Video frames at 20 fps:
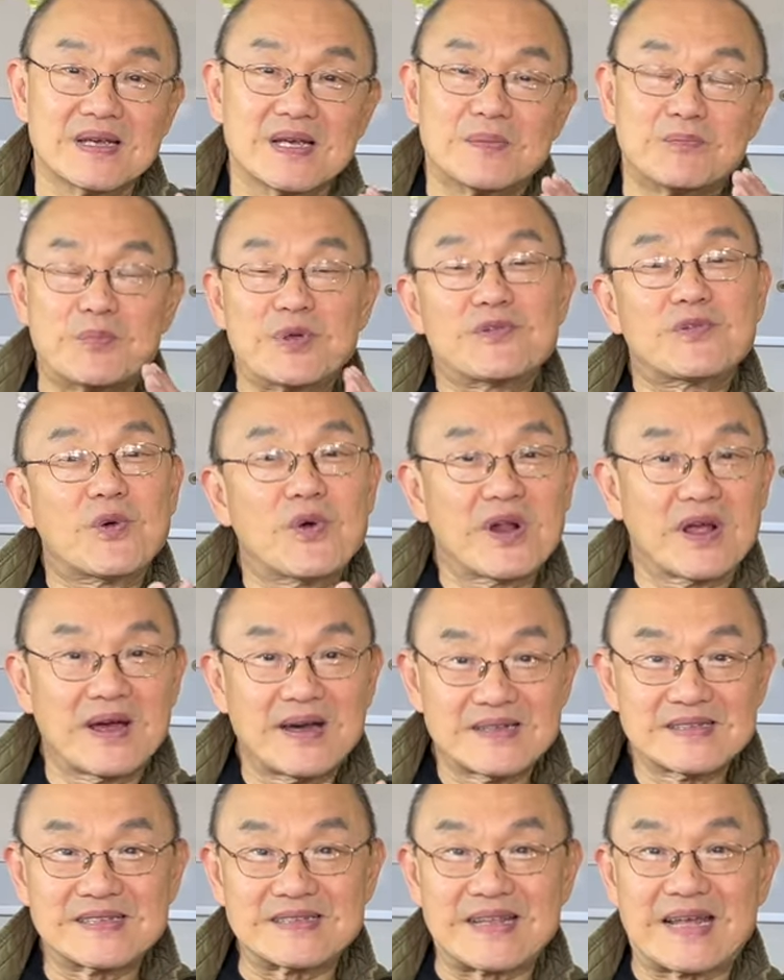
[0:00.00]
Before I
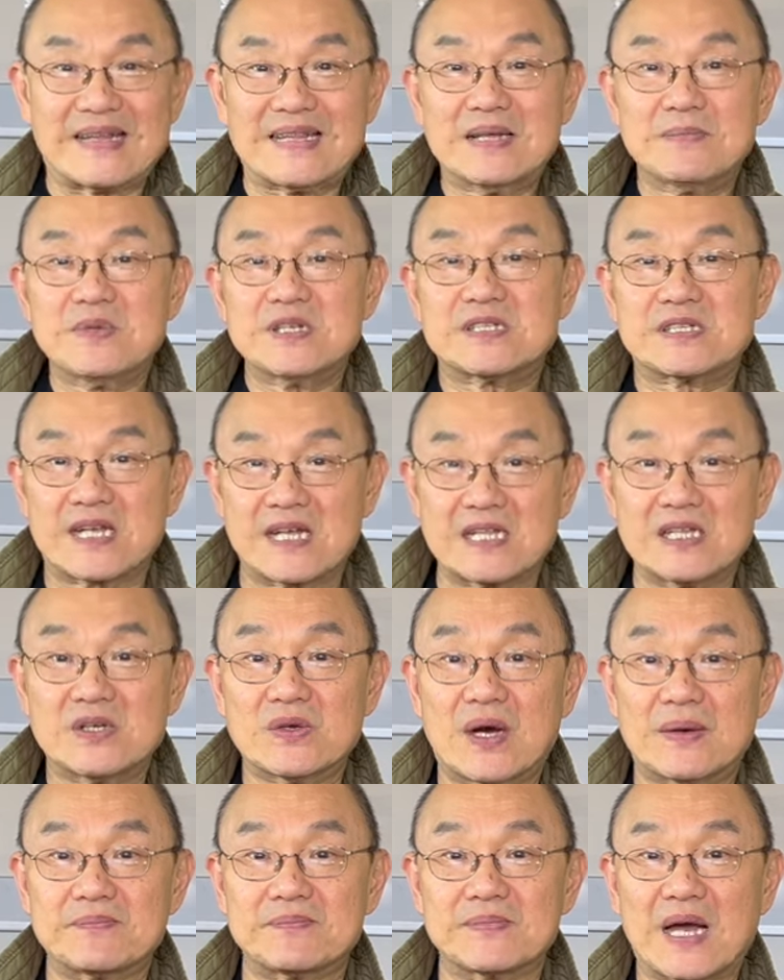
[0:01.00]
answer that, let me tell
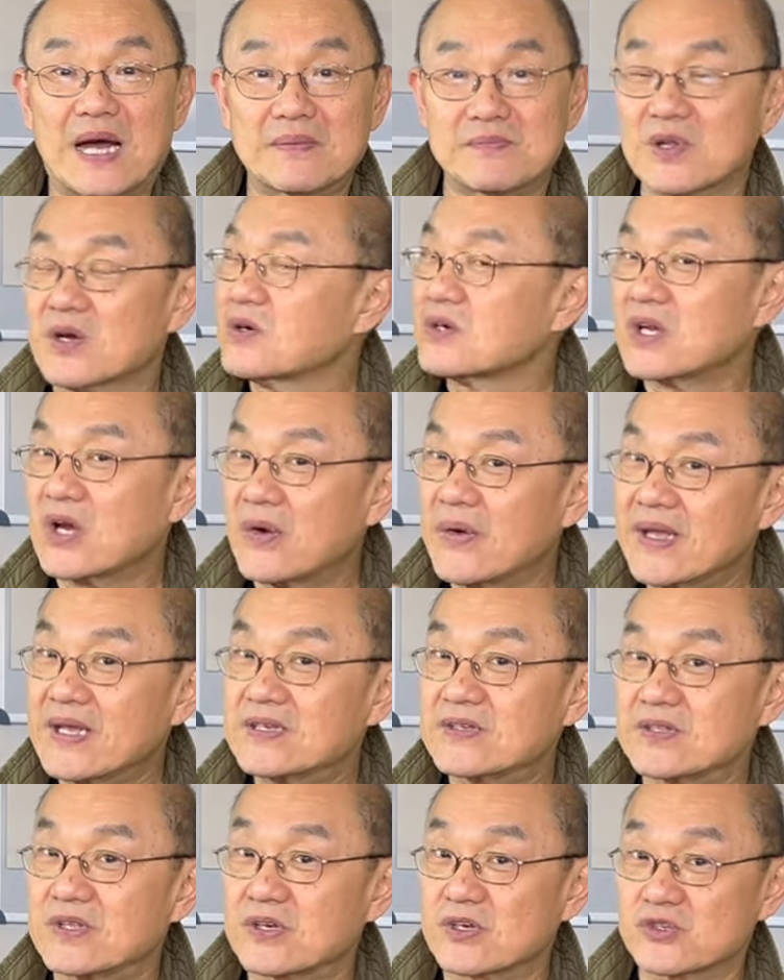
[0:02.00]
you I'm, I'm not going
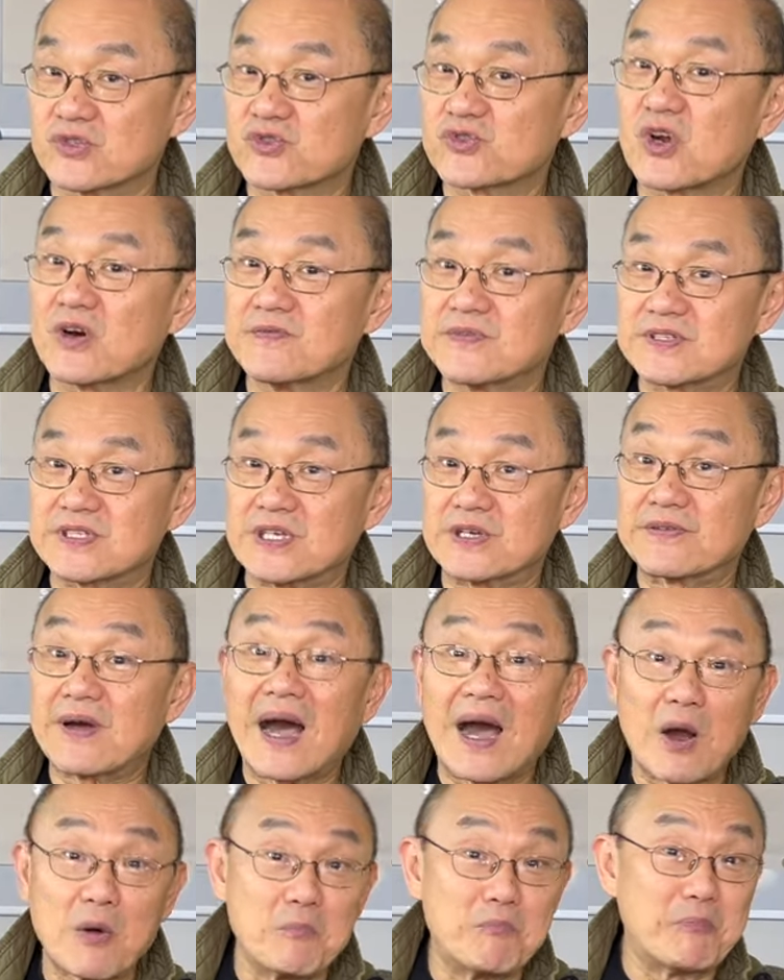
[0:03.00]
into the controversy of
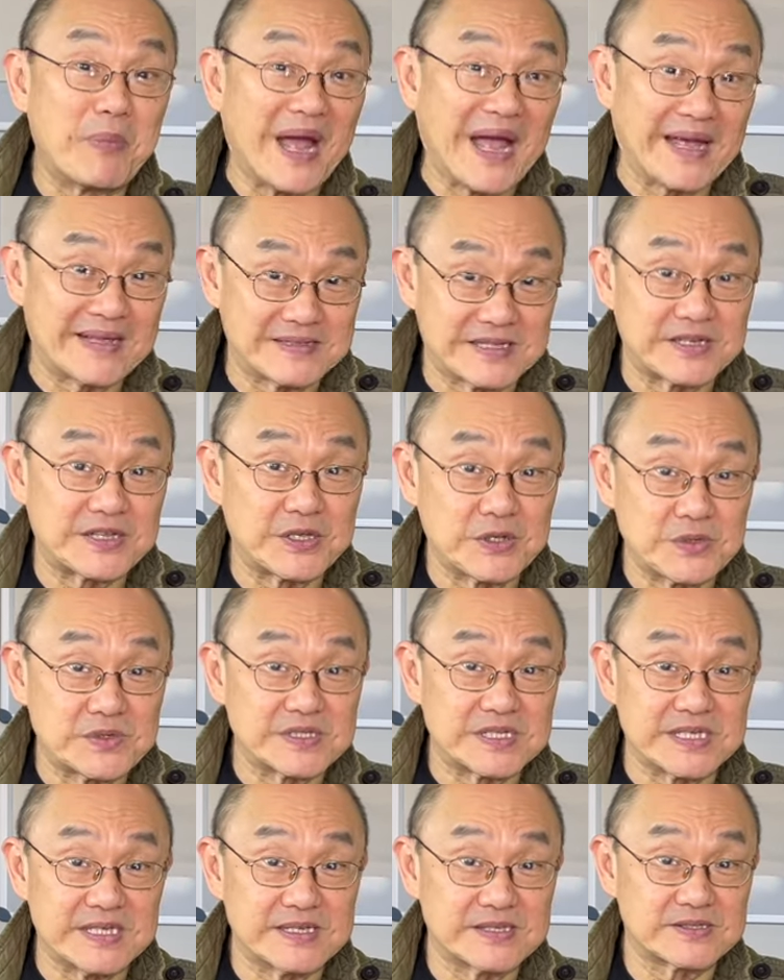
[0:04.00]
how bad the Q
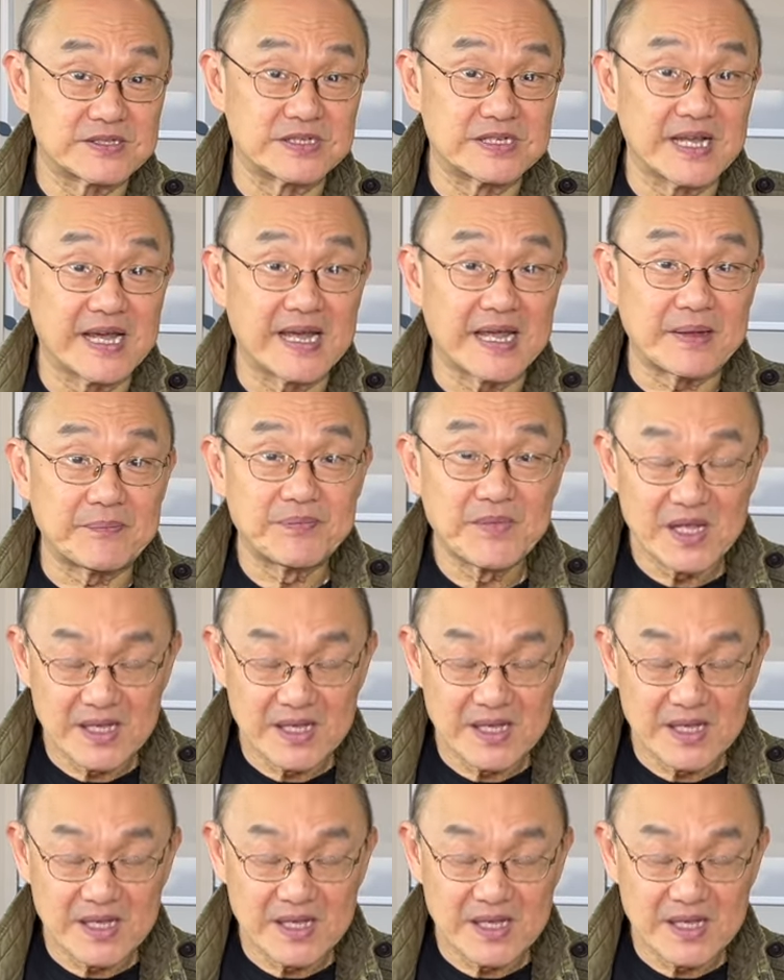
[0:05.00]
C is today.